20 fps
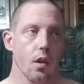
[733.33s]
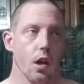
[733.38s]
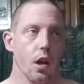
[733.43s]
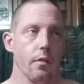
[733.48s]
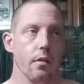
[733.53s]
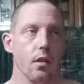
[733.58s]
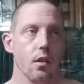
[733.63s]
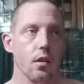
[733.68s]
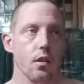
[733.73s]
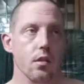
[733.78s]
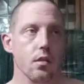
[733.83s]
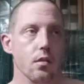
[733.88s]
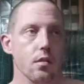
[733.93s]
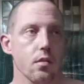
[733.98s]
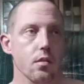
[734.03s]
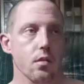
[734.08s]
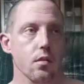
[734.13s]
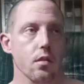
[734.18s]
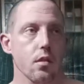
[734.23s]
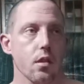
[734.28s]
Even
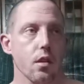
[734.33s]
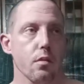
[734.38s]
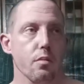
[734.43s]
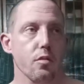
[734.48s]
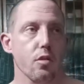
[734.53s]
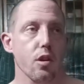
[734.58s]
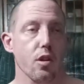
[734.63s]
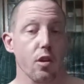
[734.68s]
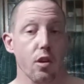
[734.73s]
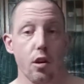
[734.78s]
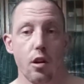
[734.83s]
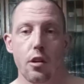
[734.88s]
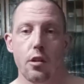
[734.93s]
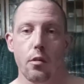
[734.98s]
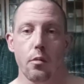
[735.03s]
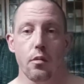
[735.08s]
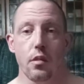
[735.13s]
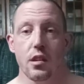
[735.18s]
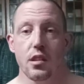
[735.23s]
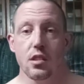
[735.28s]
if you're in
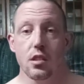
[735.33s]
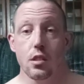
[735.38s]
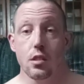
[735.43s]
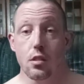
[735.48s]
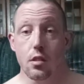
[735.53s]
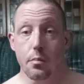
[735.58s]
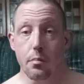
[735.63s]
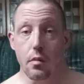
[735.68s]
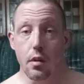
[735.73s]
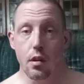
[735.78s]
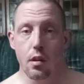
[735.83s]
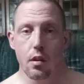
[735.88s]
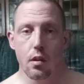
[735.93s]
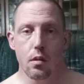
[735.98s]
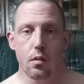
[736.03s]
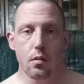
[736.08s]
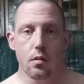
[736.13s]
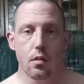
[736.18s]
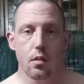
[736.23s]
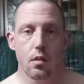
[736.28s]
a relationship now,